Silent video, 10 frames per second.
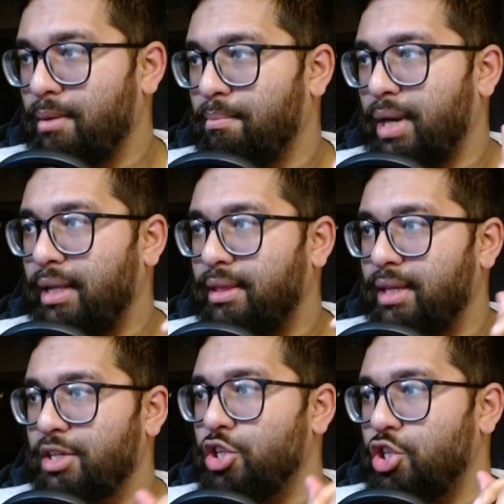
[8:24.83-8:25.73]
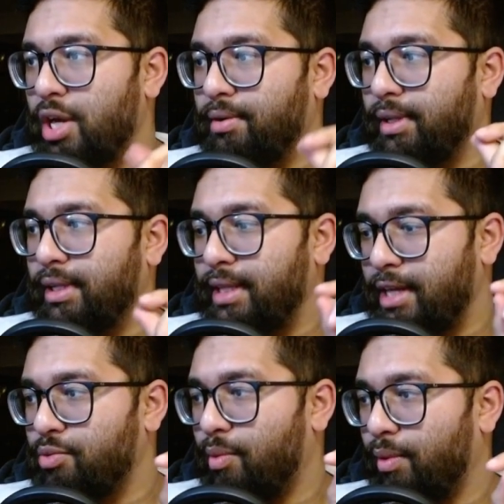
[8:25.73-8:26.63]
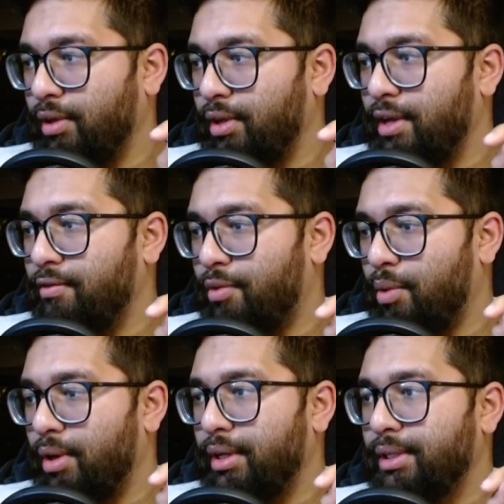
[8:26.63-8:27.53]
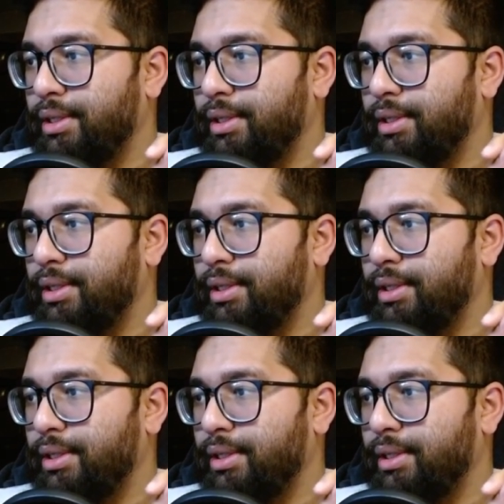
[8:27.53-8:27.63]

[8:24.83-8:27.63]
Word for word: but I think generally that's what we're looking for.